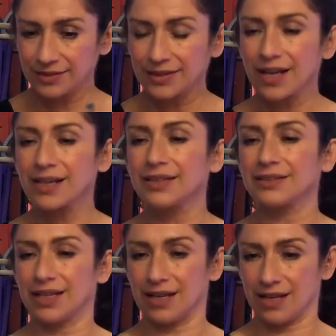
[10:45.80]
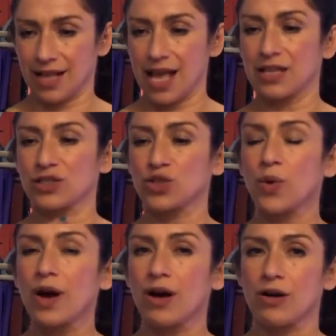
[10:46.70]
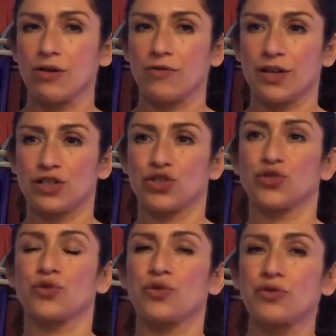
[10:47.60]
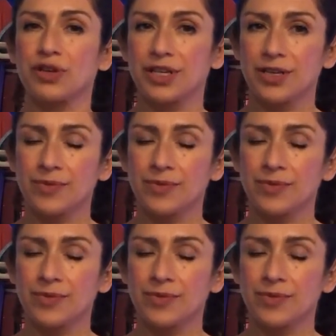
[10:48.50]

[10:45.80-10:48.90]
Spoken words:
ta-ka-tan, and 12, 1, 2, 3.